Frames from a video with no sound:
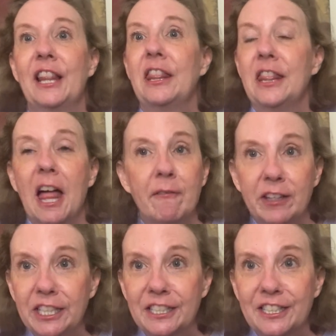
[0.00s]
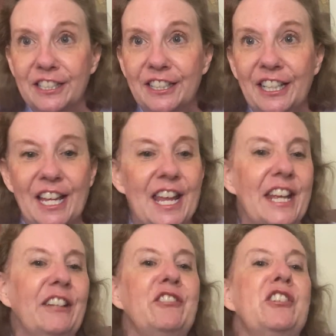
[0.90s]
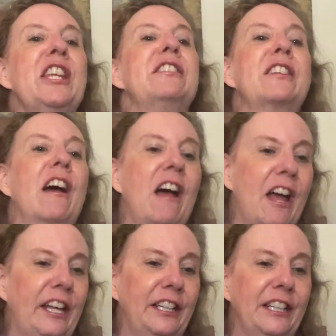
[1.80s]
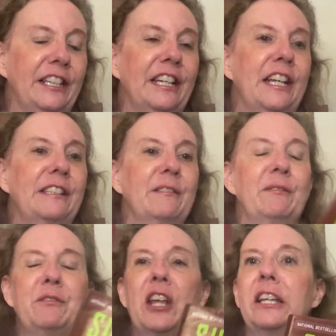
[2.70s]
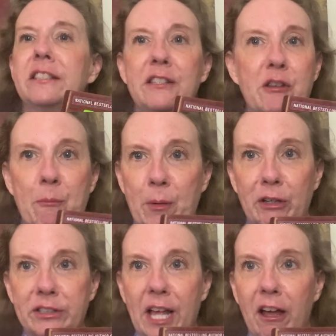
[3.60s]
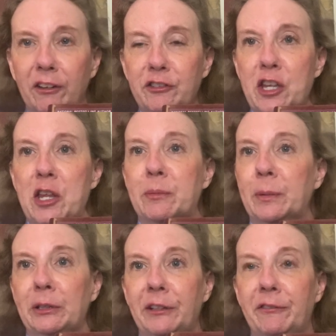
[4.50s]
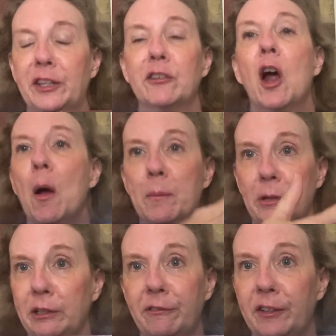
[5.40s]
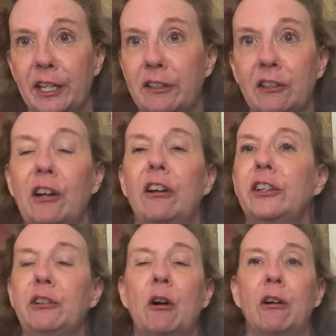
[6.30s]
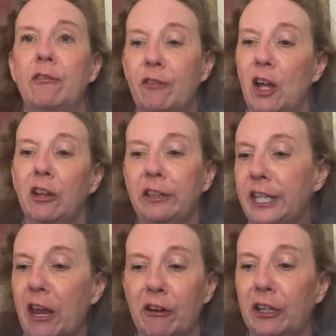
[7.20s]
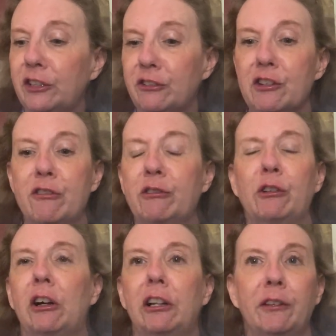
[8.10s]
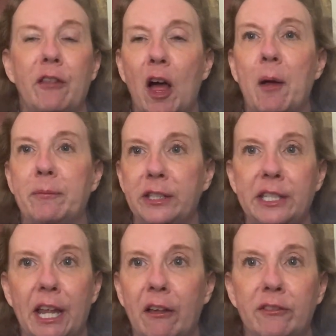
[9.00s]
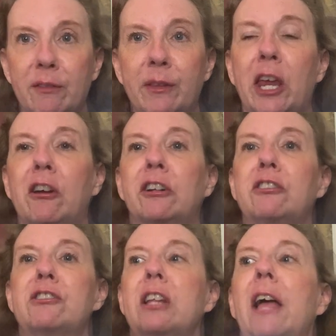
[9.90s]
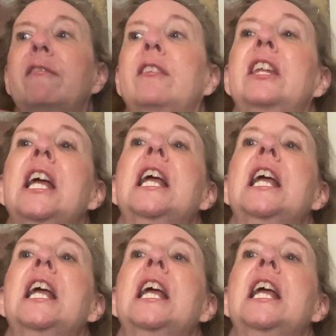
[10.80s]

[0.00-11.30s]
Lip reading: Love it. She's got dozens of books out. She's prolific. They're all prolific. You all follow the character through all the ups and downs of the character's life, and